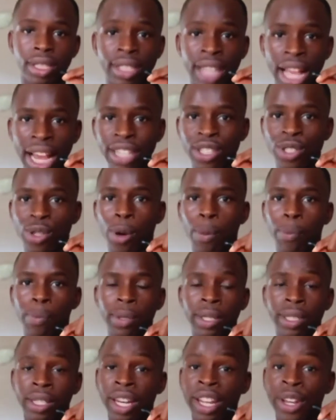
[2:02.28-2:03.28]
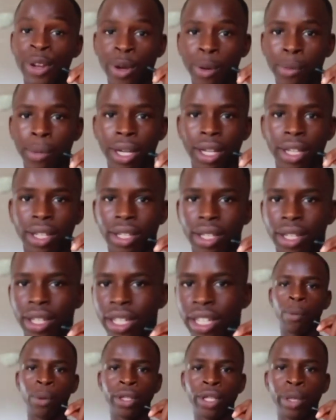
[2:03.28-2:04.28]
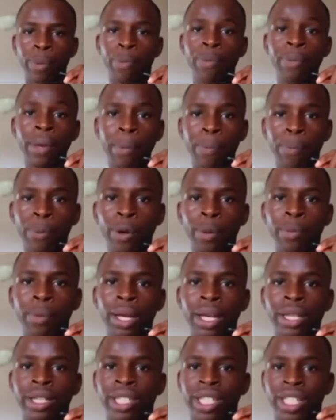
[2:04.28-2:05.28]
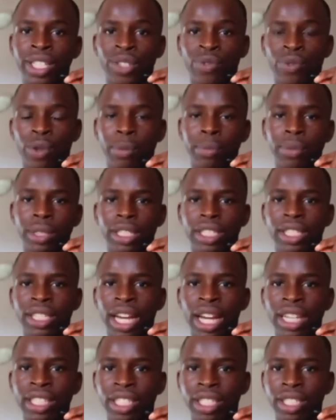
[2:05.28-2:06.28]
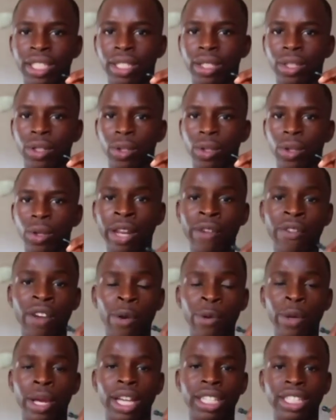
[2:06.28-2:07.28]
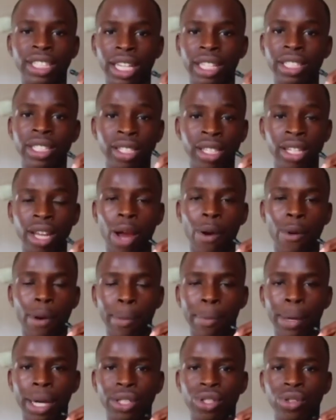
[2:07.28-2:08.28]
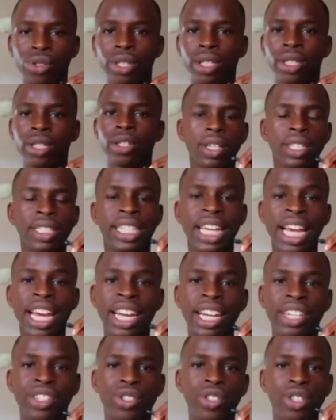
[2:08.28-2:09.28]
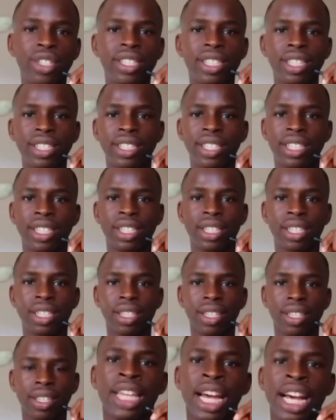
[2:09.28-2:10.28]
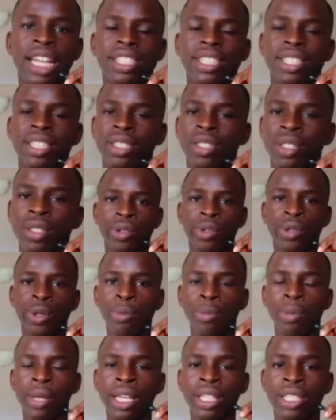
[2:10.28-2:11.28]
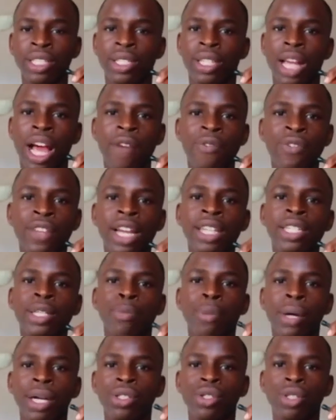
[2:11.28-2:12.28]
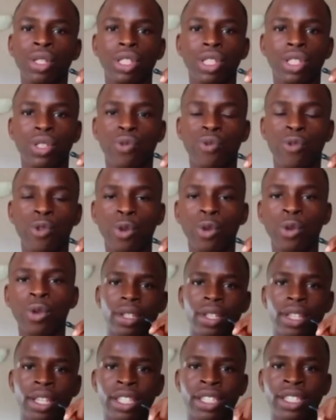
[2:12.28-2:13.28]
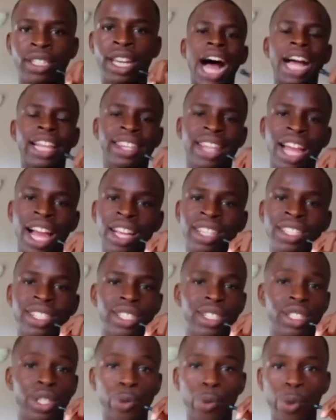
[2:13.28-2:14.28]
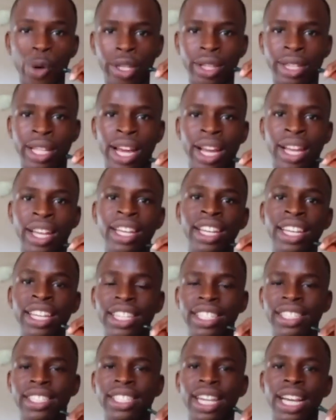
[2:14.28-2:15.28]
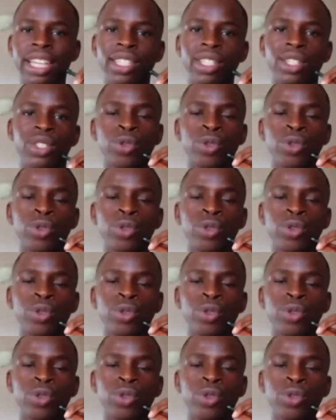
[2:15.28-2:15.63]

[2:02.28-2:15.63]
that is completely normal. But the main problem is from the charging. Whenever we are charging our battery, the electricity that remains after the battery is full attacks the water inside the